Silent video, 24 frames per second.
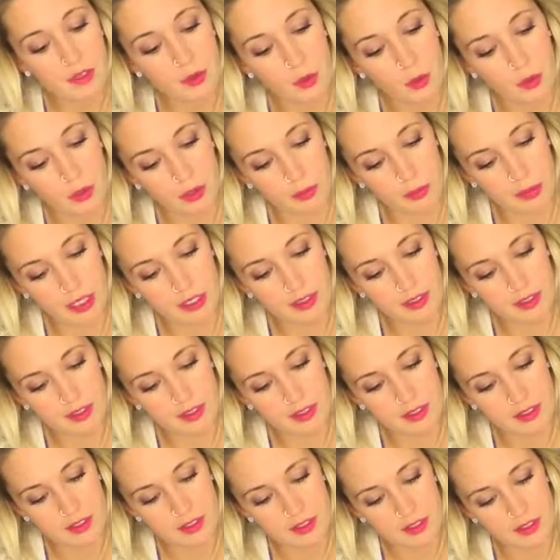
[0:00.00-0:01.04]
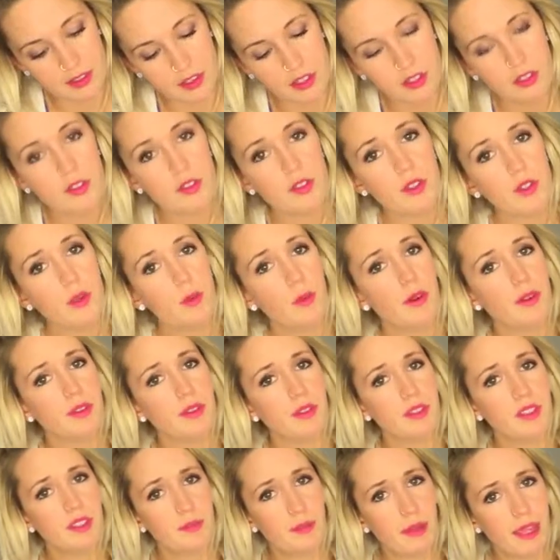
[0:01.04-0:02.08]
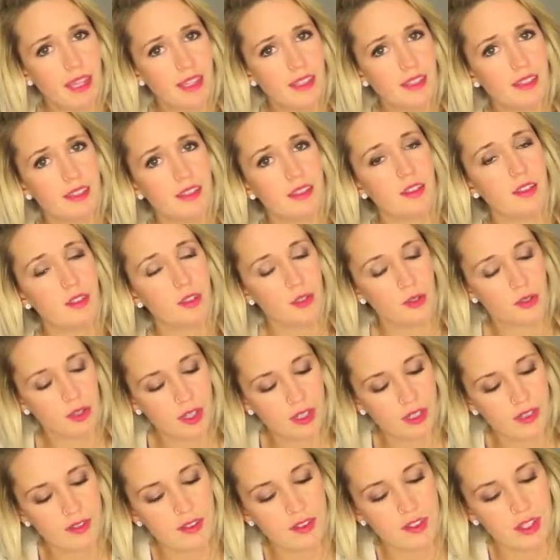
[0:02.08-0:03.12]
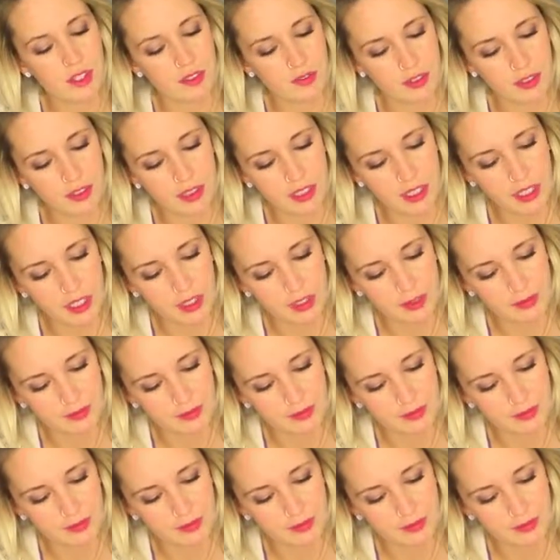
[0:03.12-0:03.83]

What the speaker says: ornaments, so you want to space the strings evenly.